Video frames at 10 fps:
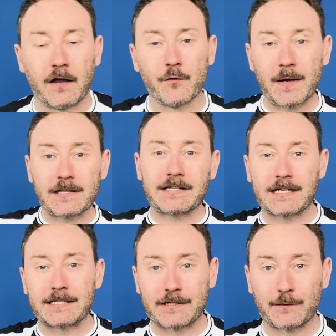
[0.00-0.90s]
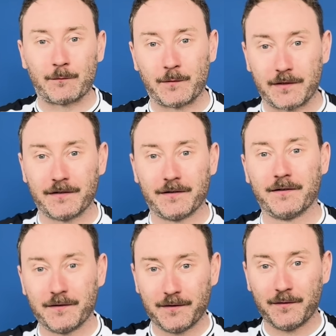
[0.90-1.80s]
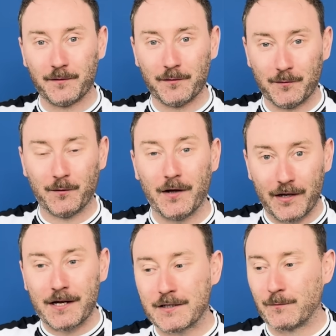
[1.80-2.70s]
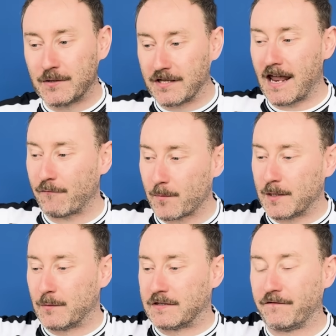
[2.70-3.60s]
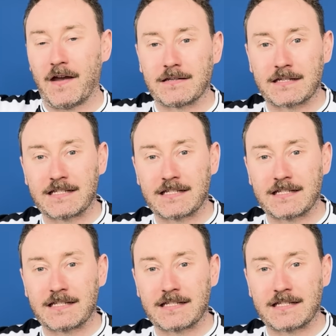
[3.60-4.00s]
And the way this system worked was that everybody would defend as